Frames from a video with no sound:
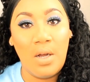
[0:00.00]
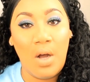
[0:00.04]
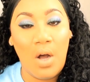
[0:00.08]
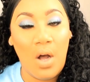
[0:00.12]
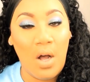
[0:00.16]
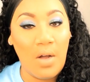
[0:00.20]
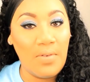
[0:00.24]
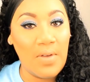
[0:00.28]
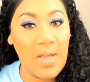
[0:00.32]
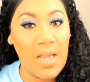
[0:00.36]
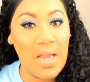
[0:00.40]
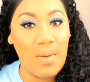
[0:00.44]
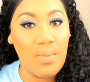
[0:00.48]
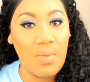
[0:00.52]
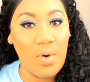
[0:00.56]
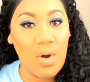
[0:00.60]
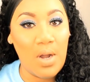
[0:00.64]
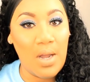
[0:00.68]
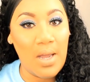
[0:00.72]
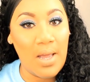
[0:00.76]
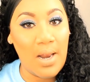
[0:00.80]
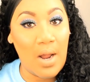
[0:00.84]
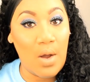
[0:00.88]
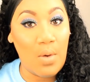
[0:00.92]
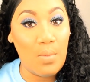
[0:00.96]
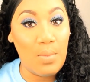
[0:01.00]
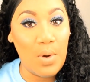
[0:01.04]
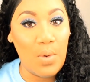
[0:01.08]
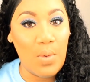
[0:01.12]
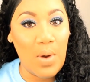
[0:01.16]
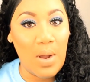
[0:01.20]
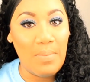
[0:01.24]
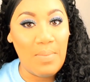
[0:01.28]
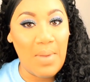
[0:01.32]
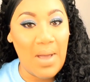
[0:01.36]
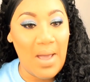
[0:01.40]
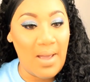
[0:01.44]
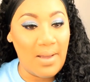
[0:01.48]
off camera and I'll be
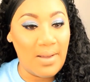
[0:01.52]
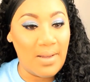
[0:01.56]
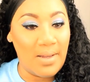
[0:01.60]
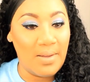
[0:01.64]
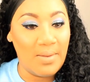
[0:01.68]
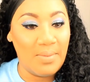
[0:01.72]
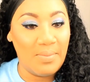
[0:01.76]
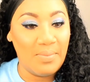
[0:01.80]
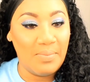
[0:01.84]
right back.